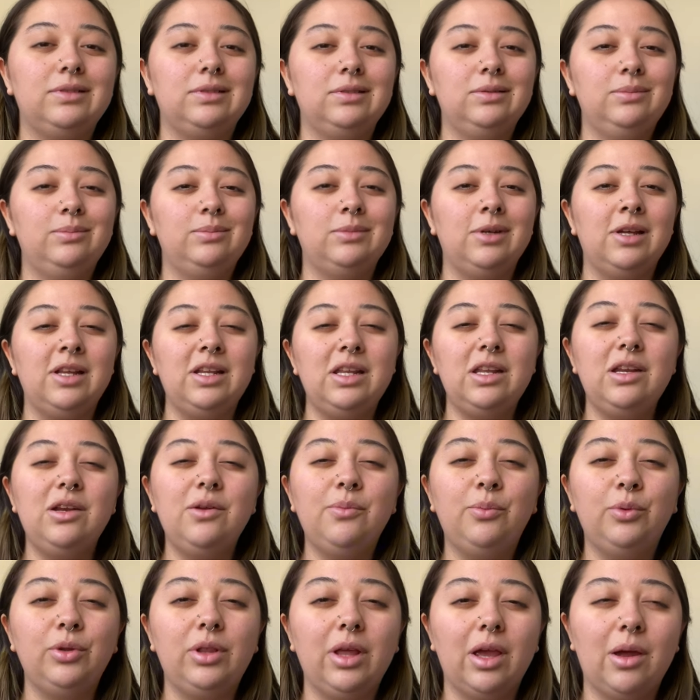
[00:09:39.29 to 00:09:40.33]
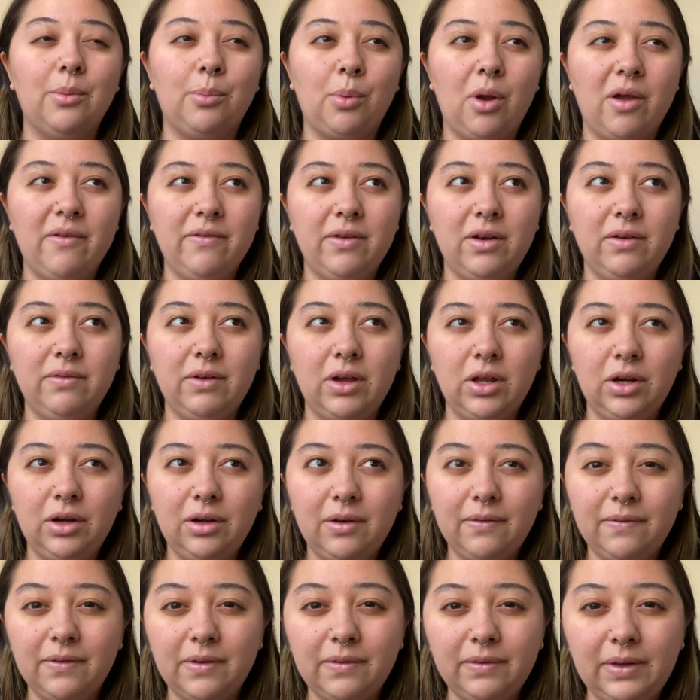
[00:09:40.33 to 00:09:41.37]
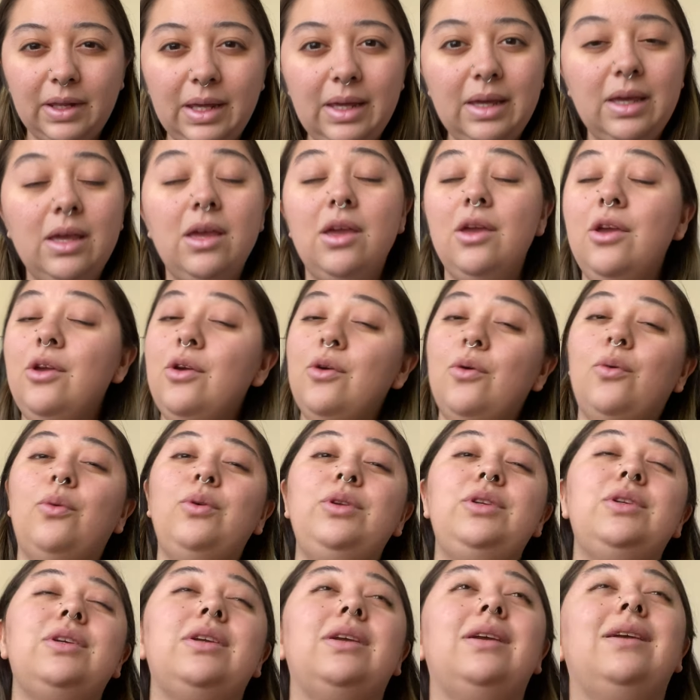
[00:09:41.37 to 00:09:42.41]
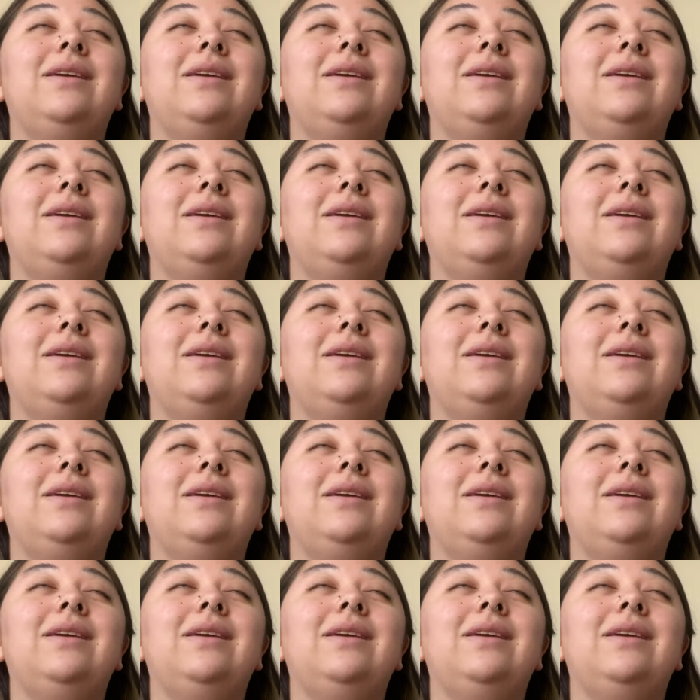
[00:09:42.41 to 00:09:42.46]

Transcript: I ended up with like a profit of 150, which